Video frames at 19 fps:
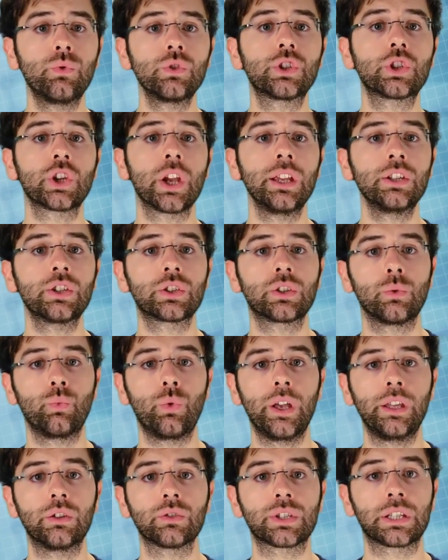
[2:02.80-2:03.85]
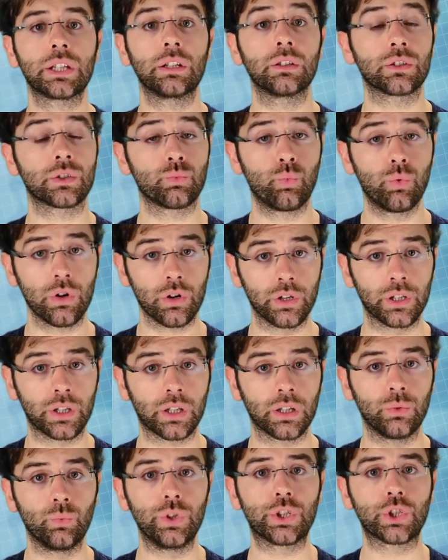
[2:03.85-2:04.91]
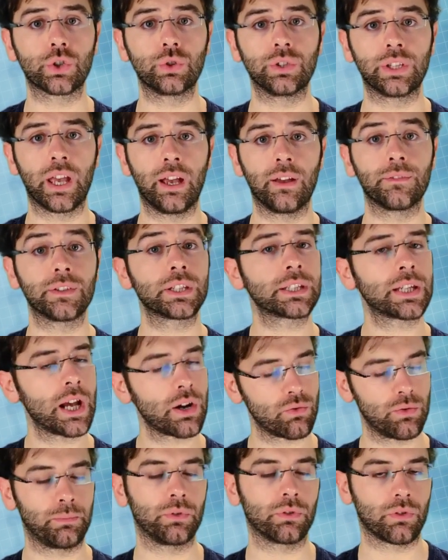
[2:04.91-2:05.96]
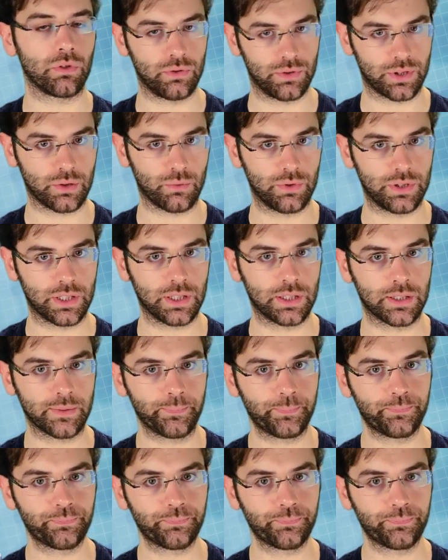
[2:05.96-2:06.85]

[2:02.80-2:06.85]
would change the way your cells work, which could have terrible consequences.